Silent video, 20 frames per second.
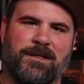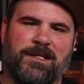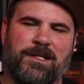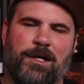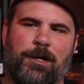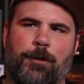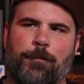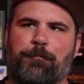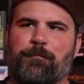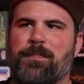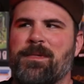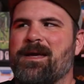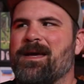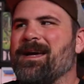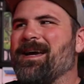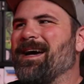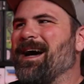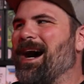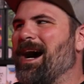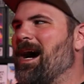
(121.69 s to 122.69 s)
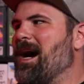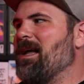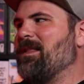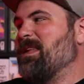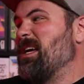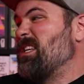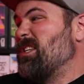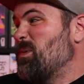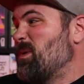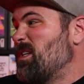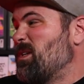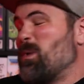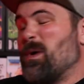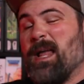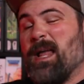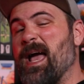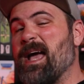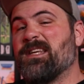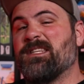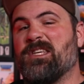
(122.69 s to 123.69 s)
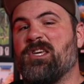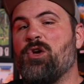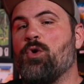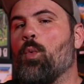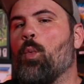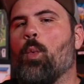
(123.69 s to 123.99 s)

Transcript: So that's what I just ask you.